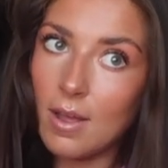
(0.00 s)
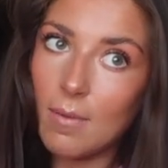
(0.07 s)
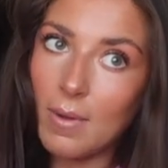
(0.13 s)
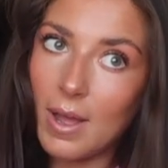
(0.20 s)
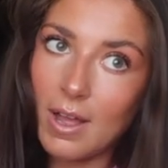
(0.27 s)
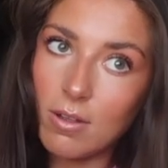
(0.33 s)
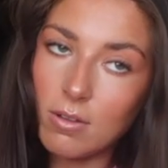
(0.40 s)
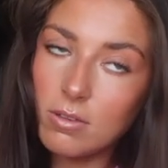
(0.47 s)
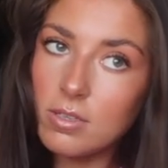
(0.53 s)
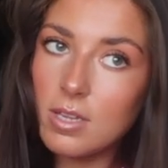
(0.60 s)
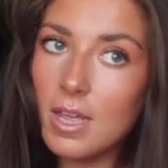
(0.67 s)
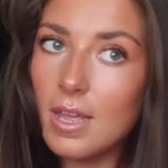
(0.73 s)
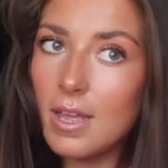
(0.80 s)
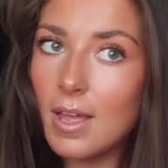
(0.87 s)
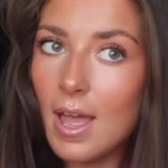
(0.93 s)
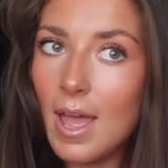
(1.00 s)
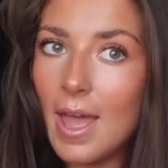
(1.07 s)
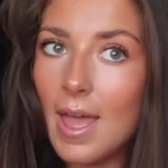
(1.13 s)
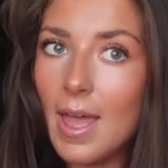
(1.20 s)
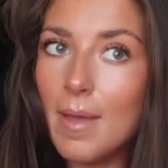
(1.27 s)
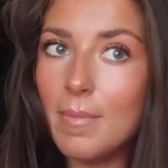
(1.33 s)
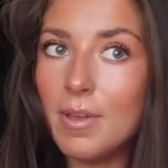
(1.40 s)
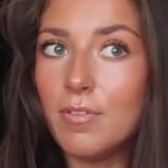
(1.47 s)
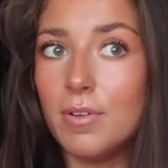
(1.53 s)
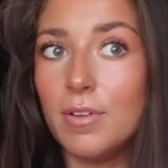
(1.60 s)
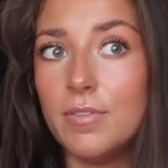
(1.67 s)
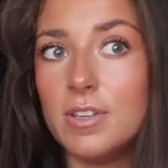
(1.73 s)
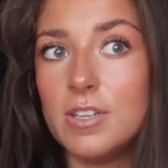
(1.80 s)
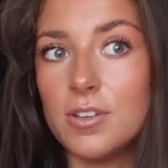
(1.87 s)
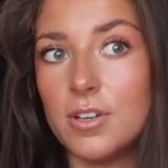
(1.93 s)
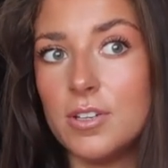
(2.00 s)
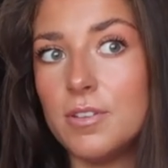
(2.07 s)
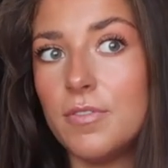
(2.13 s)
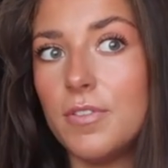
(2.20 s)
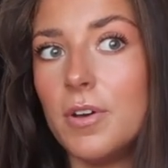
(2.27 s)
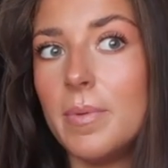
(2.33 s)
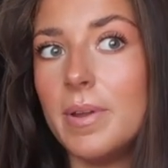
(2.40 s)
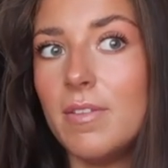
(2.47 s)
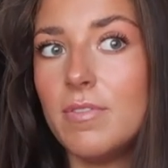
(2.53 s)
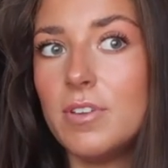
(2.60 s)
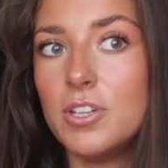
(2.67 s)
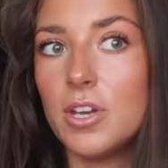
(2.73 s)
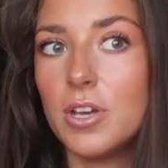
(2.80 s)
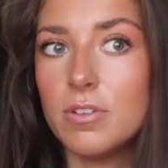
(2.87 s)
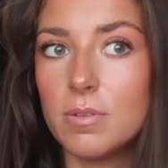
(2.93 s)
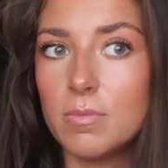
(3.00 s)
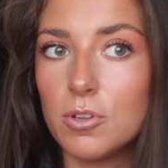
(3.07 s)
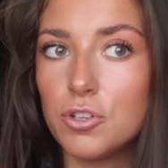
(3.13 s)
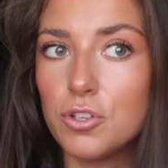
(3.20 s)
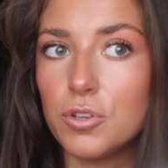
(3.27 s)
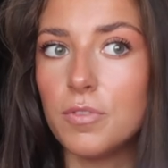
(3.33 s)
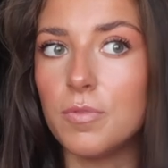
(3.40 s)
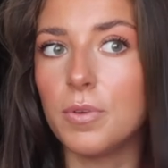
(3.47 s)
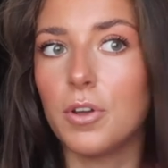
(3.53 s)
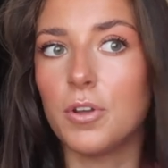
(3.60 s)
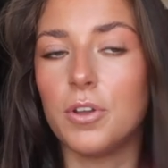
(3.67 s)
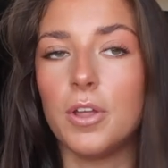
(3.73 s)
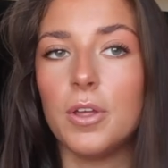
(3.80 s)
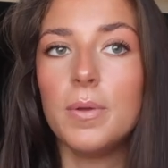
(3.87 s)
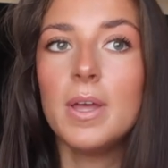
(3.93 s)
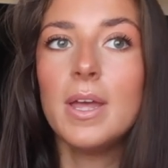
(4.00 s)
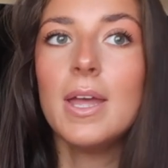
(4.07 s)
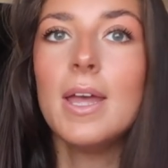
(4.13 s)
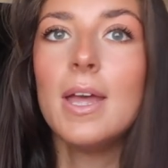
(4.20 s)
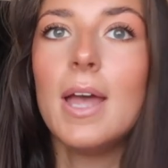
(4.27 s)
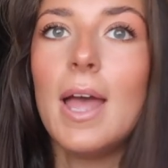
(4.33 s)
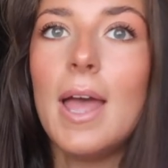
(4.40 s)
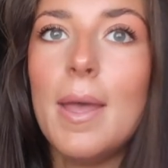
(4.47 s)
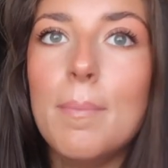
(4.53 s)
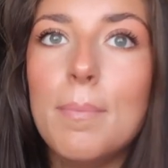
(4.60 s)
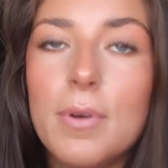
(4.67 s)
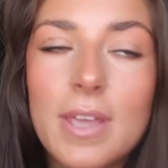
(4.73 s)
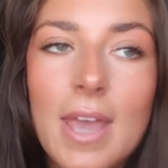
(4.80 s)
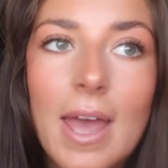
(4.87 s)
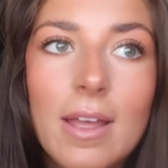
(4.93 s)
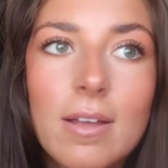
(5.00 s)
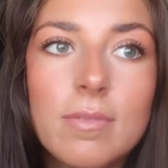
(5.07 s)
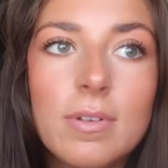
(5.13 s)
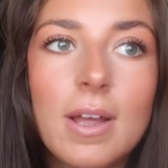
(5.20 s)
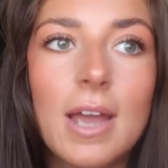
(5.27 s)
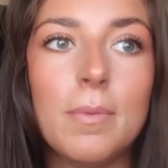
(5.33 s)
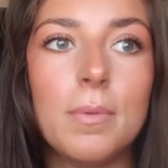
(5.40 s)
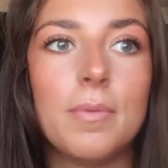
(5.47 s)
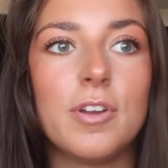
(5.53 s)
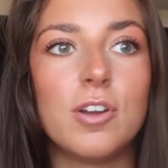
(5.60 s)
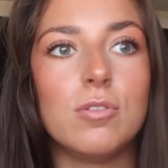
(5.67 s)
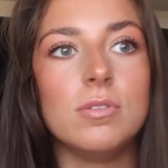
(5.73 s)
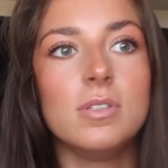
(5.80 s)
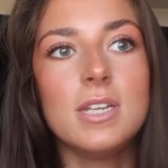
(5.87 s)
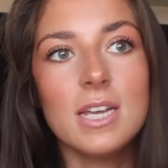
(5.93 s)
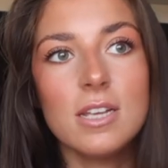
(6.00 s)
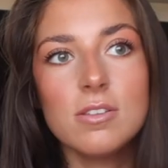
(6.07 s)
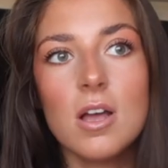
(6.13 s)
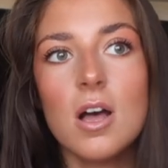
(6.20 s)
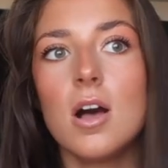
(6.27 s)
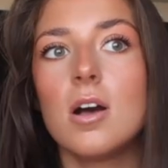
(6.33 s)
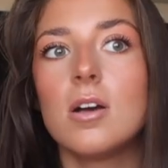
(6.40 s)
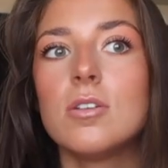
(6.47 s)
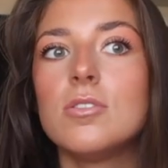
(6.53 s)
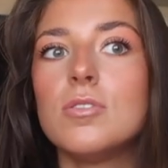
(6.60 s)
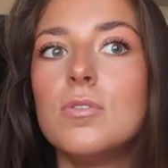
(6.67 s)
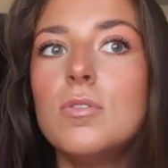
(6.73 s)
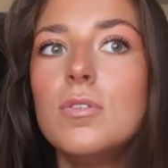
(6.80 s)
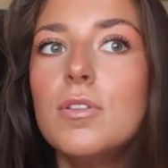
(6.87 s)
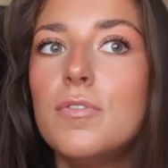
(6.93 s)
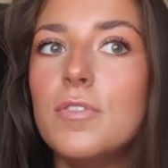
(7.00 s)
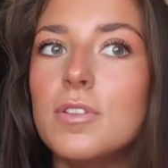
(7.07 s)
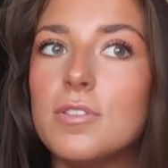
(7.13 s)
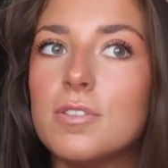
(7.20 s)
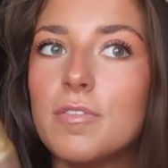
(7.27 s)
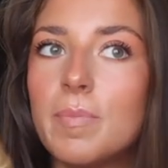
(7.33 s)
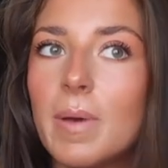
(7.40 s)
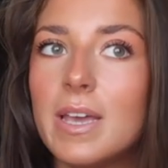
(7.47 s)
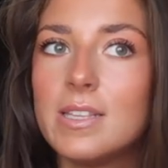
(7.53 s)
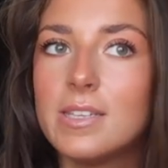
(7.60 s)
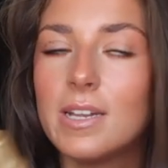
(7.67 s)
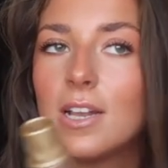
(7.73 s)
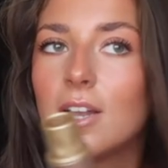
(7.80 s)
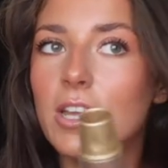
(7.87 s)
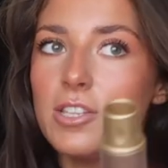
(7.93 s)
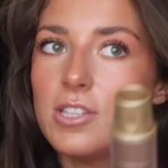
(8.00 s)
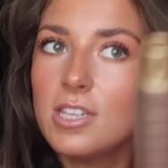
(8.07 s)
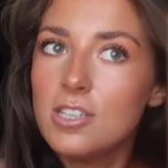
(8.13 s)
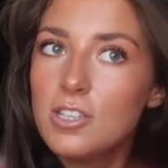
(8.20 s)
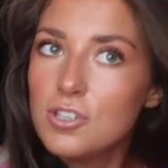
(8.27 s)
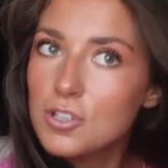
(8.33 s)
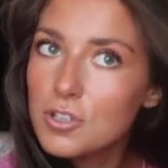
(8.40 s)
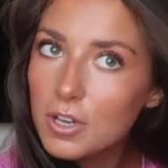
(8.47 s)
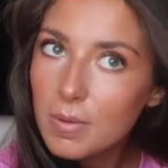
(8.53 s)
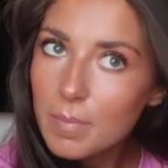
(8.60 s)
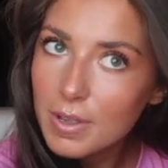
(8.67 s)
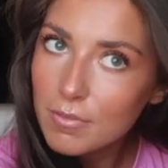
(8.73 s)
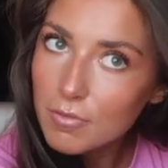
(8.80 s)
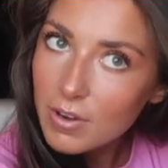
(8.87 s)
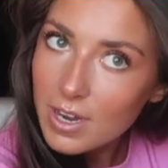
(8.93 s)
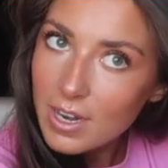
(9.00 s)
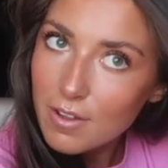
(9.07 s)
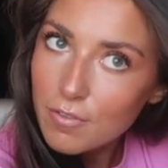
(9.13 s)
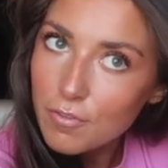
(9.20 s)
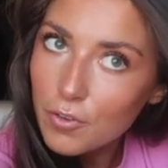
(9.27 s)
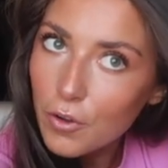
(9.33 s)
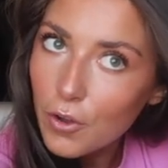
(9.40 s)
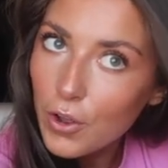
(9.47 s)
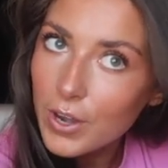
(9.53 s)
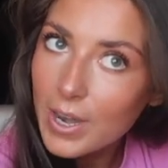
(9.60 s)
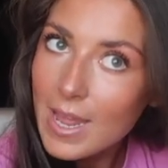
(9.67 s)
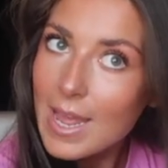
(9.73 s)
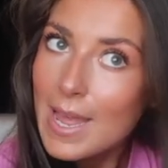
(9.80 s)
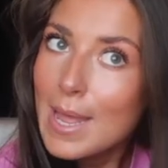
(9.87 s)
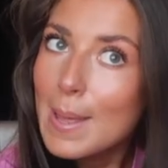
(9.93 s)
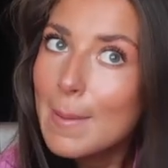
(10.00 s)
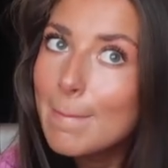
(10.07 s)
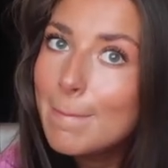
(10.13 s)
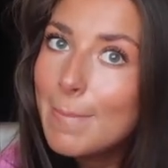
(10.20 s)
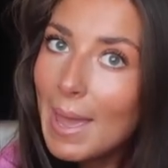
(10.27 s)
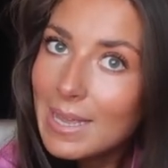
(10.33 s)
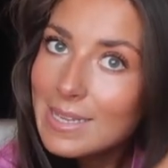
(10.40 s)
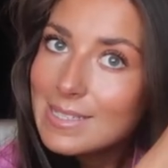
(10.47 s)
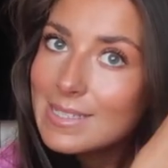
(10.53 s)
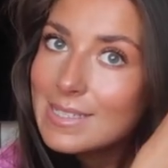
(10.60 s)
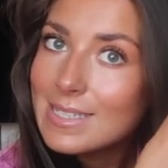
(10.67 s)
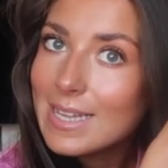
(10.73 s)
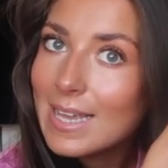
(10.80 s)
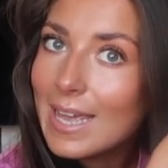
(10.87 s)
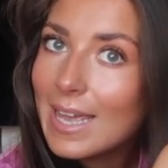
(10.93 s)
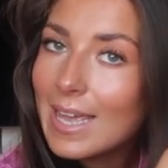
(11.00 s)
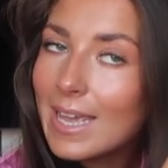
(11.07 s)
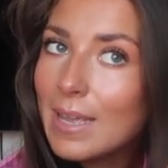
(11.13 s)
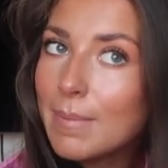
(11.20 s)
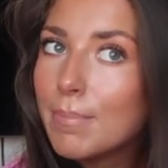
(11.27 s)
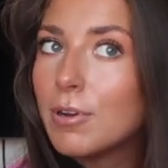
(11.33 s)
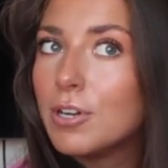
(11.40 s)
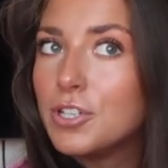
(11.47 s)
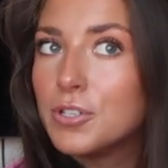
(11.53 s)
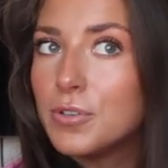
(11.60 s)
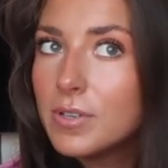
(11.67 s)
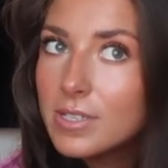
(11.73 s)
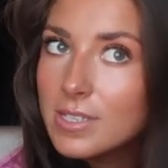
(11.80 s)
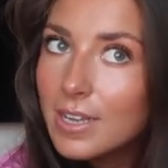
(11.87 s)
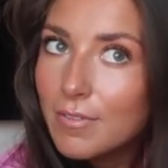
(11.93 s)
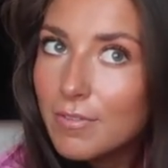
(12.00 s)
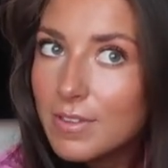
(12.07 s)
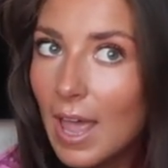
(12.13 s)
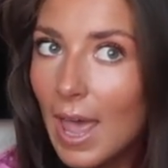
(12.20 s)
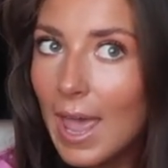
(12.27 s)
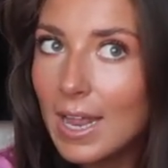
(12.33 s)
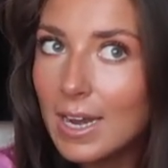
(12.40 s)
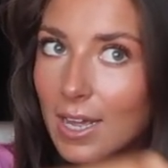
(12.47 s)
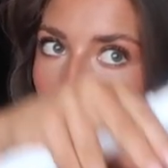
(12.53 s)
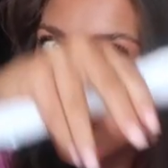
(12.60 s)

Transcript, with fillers: what else? um, if we decide to film any videos I'm not sure if we're gonna um, but yeah how we record TikToks all the fun stuff basically like this is just gonna be a really fun bestie productive day and I